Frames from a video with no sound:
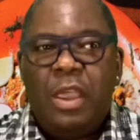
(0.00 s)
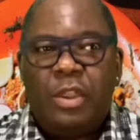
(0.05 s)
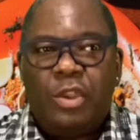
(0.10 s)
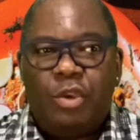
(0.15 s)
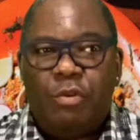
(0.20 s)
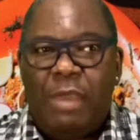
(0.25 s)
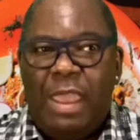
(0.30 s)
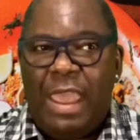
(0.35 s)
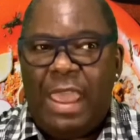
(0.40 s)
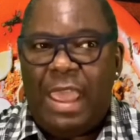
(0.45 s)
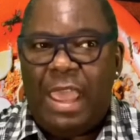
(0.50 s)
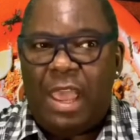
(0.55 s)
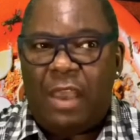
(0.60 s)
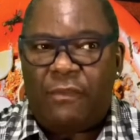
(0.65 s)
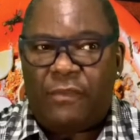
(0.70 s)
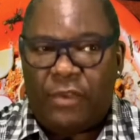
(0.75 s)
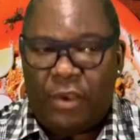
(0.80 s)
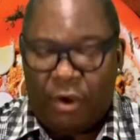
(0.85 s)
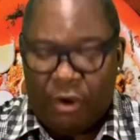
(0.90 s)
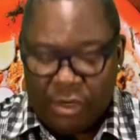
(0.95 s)
you
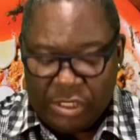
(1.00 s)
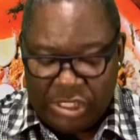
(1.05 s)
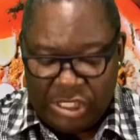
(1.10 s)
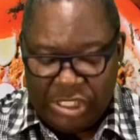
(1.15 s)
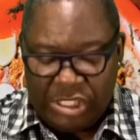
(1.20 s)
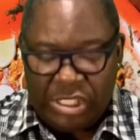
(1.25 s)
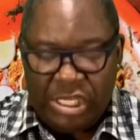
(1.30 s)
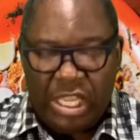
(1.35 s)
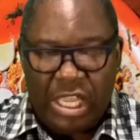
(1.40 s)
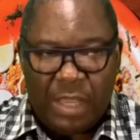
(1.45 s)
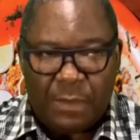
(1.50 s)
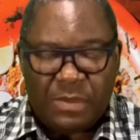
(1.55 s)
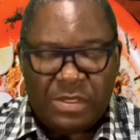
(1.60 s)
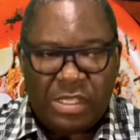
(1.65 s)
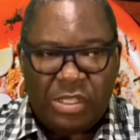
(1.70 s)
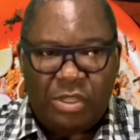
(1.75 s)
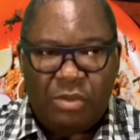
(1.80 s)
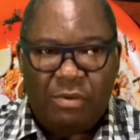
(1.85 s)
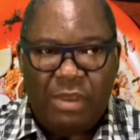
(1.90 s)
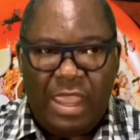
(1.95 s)
have your Shipt.
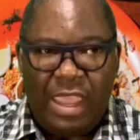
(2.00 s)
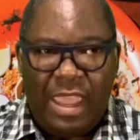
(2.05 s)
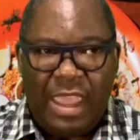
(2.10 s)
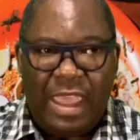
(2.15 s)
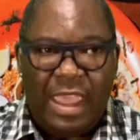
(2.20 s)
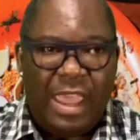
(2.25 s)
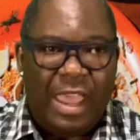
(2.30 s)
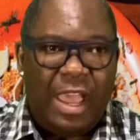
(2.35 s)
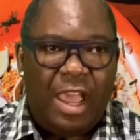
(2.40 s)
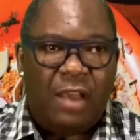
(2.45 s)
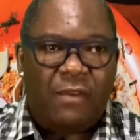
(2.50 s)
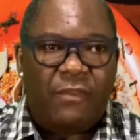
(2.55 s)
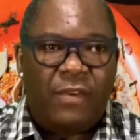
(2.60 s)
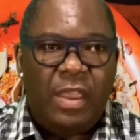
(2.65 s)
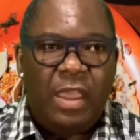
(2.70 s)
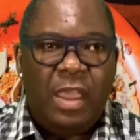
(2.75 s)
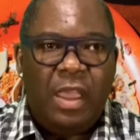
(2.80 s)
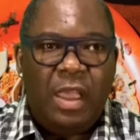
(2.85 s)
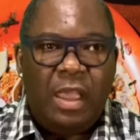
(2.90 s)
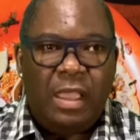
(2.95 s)
You have
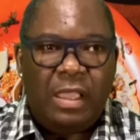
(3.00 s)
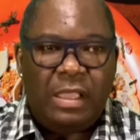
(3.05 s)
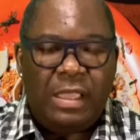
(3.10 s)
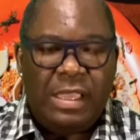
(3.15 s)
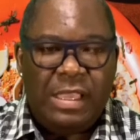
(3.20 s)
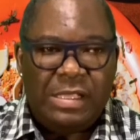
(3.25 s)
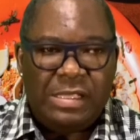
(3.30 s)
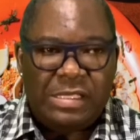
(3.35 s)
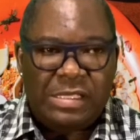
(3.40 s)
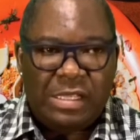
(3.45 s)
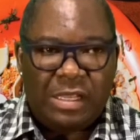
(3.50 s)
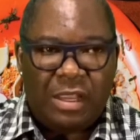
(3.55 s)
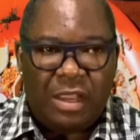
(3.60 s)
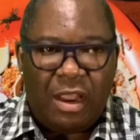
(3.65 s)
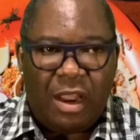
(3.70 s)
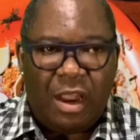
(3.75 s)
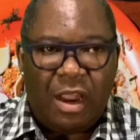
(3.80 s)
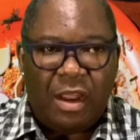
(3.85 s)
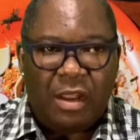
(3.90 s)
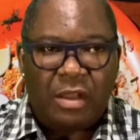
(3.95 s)

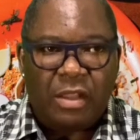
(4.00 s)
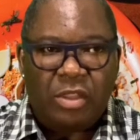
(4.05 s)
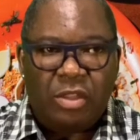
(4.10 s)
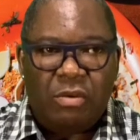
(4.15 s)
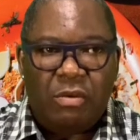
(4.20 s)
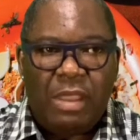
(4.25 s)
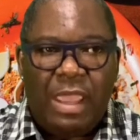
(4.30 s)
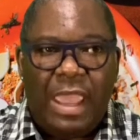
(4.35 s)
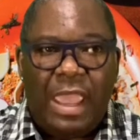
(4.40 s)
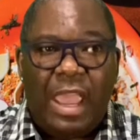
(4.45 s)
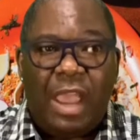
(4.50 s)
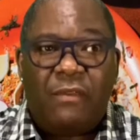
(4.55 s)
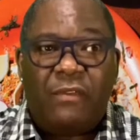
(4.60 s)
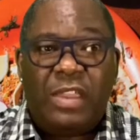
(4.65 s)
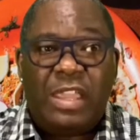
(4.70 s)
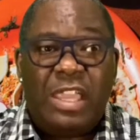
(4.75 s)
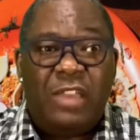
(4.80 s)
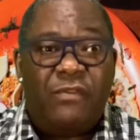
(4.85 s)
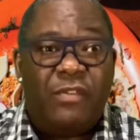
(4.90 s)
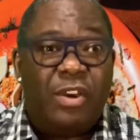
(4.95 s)
Instacart. You have
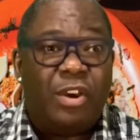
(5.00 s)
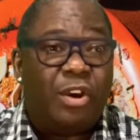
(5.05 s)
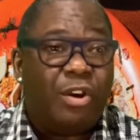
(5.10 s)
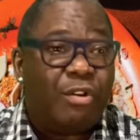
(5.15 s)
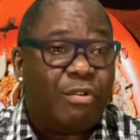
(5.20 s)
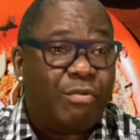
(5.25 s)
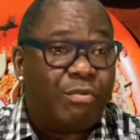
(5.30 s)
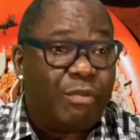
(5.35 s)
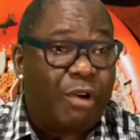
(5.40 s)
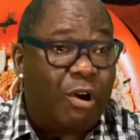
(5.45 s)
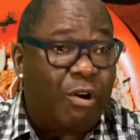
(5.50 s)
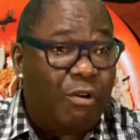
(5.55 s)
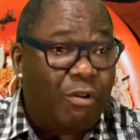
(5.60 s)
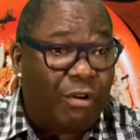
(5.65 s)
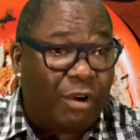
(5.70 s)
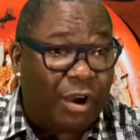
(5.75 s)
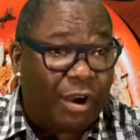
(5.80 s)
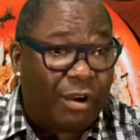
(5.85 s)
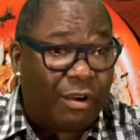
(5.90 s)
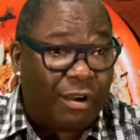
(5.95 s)
even
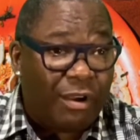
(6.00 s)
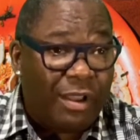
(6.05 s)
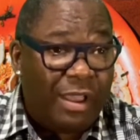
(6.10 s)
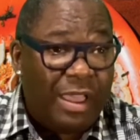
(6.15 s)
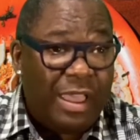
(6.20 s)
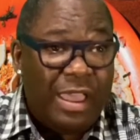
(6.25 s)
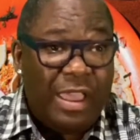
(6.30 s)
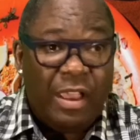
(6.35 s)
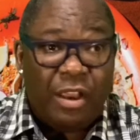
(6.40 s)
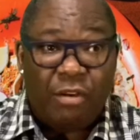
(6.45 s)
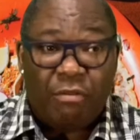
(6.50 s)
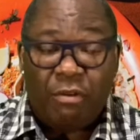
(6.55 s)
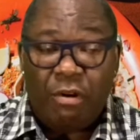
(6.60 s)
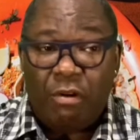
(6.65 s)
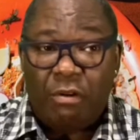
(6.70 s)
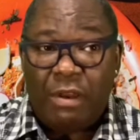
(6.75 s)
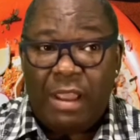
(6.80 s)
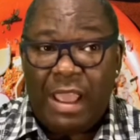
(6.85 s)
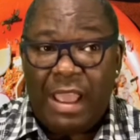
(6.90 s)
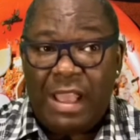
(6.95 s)
Kroger.
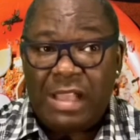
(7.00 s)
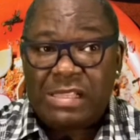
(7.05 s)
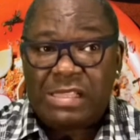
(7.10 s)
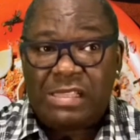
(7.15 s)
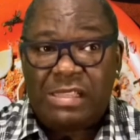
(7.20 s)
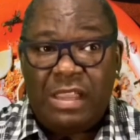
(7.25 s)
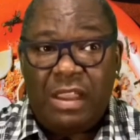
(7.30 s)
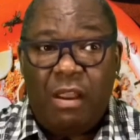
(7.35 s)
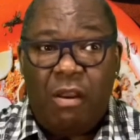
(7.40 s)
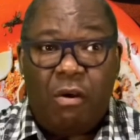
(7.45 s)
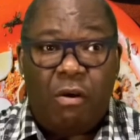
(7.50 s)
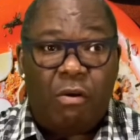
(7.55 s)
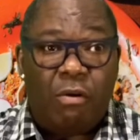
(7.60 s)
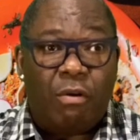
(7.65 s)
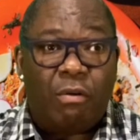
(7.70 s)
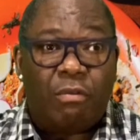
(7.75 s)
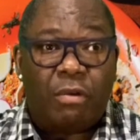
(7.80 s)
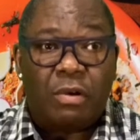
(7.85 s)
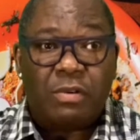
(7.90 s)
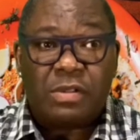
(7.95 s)
Kroger has their
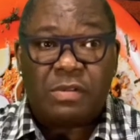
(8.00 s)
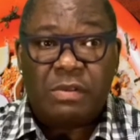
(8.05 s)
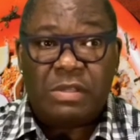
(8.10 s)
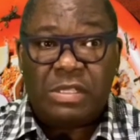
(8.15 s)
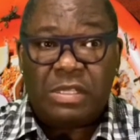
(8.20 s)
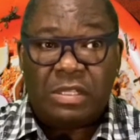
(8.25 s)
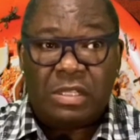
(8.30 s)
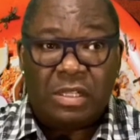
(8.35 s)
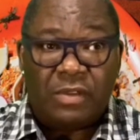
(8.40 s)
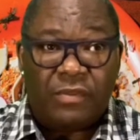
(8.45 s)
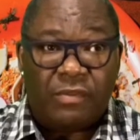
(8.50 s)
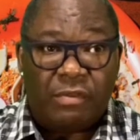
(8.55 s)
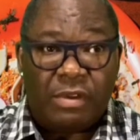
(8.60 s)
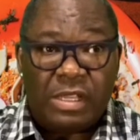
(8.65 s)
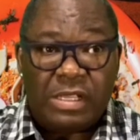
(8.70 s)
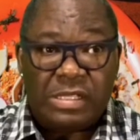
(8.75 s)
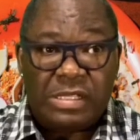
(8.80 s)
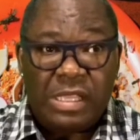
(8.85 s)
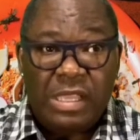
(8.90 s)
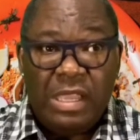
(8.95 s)
own grocery
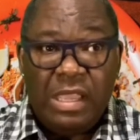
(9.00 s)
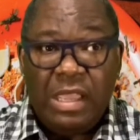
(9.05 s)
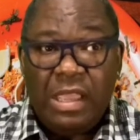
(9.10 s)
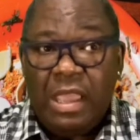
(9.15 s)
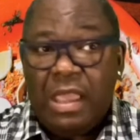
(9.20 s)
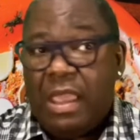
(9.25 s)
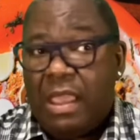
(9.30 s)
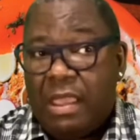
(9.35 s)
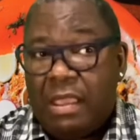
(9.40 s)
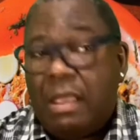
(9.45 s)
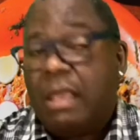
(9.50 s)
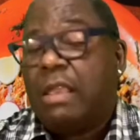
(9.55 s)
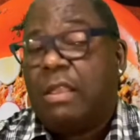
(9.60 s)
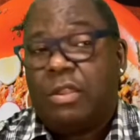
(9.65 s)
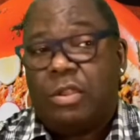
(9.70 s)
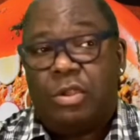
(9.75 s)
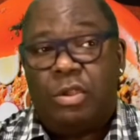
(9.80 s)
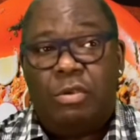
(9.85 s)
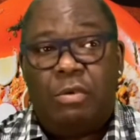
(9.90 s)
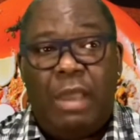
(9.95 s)
deliveries.
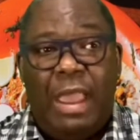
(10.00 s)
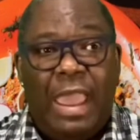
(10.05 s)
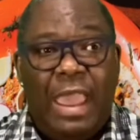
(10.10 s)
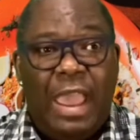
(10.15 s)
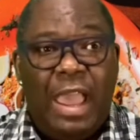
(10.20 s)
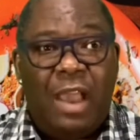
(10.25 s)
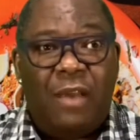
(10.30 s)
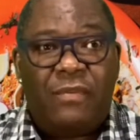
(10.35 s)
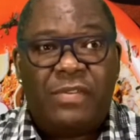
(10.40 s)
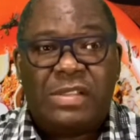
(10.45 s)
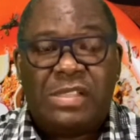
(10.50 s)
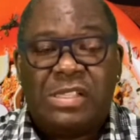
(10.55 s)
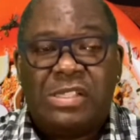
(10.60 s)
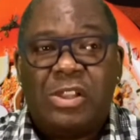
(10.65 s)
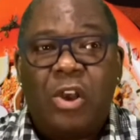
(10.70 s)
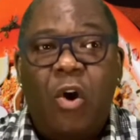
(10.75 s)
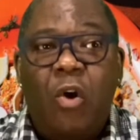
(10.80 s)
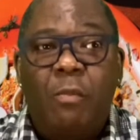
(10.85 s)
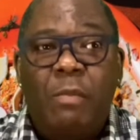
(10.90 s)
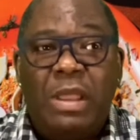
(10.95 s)
You have
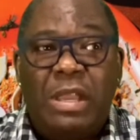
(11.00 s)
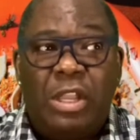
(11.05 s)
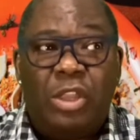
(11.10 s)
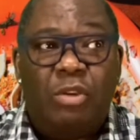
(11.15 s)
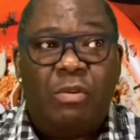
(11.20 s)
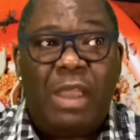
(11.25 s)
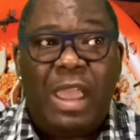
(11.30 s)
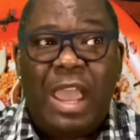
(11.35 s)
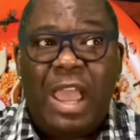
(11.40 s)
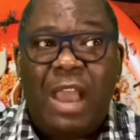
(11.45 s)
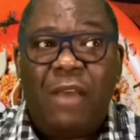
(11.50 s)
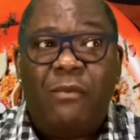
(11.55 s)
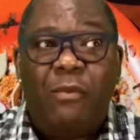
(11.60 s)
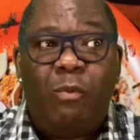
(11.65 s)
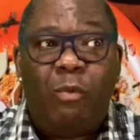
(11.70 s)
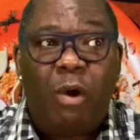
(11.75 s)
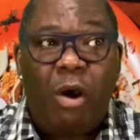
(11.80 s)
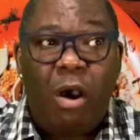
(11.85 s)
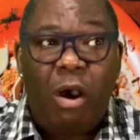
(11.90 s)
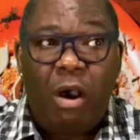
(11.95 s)
so many. You have
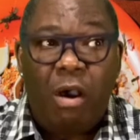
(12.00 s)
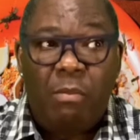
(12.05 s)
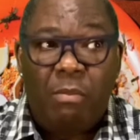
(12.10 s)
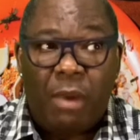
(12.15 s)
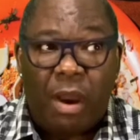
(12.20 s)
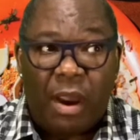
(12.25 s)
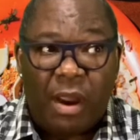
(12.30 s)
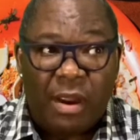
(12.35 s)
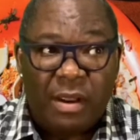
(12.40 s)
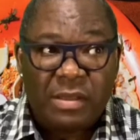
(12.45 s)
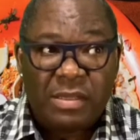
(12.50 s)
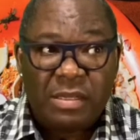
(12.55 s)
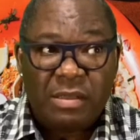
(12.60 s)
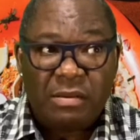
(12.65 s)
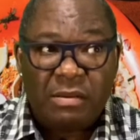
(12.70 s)
Walmart.